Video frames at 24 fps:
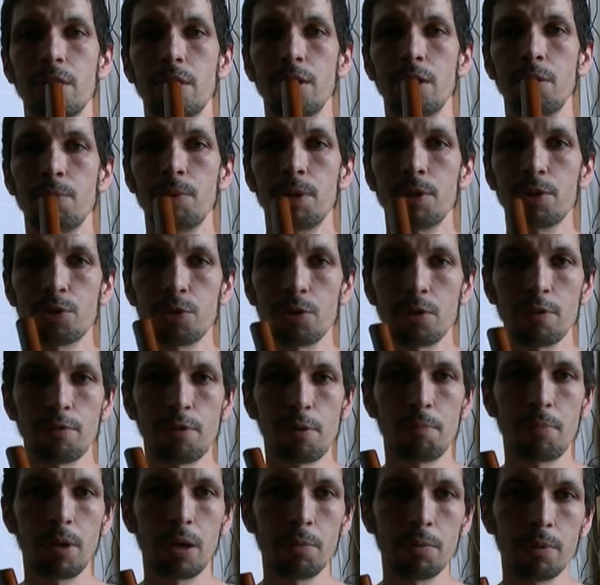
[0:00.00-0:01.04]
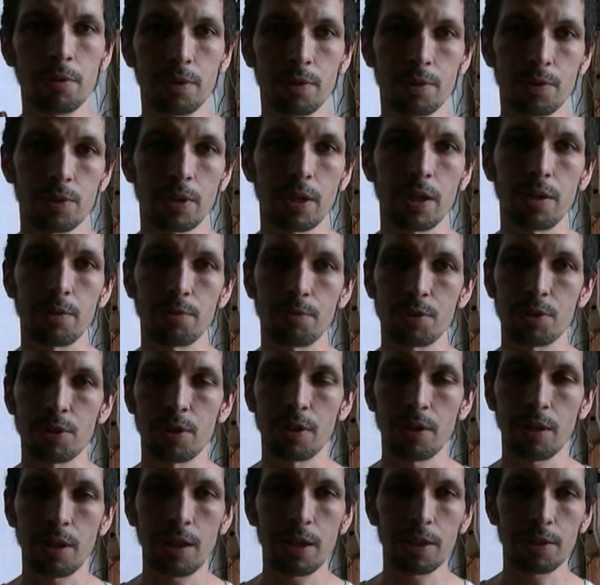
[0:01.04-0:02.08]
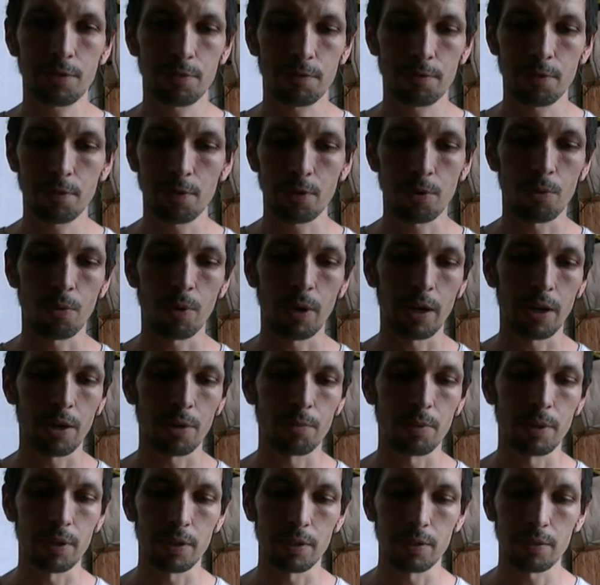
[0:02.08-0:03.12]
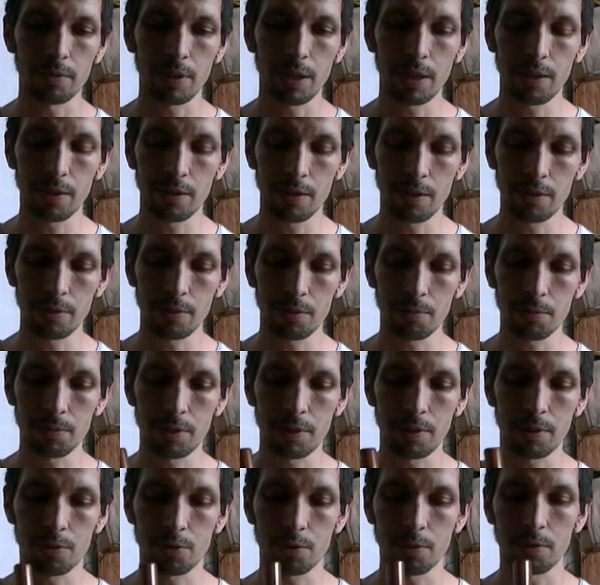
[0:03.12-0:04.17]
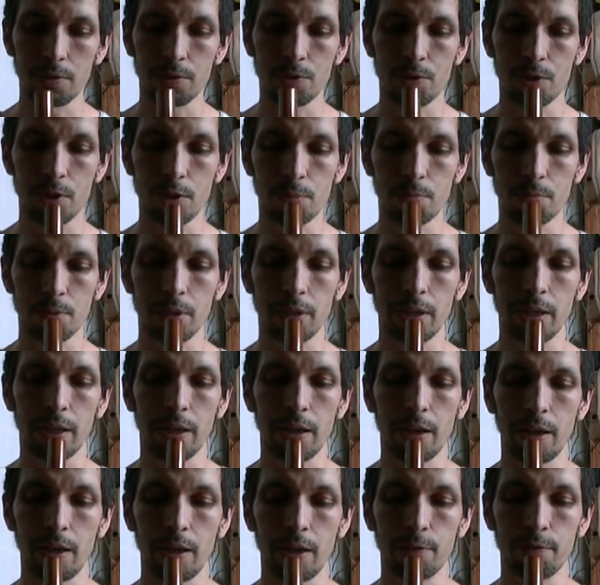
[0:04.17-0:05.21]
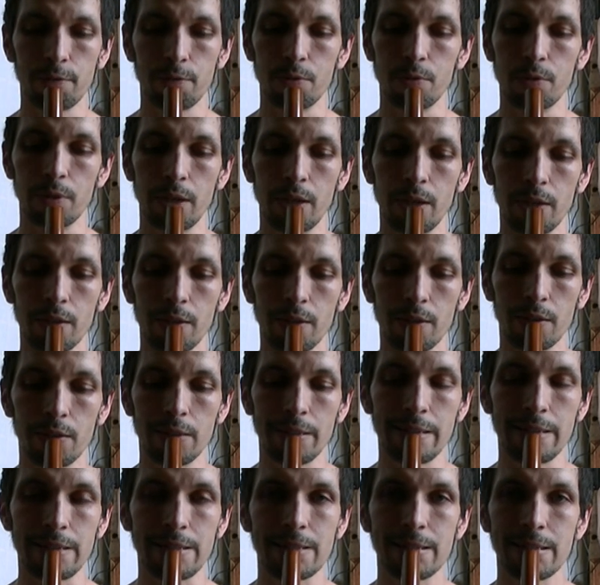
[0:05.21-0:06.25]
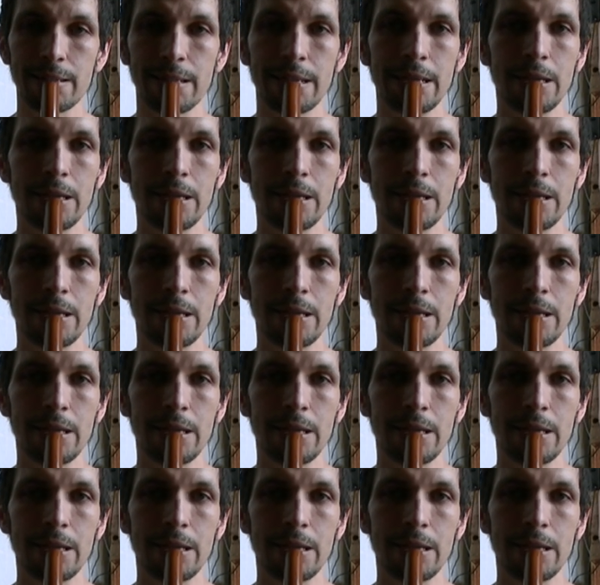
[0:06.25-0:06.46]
It makes sort of a bubbling sound, which I liked for a while, but right now I'm leaning towards just playing e, fu, e like this.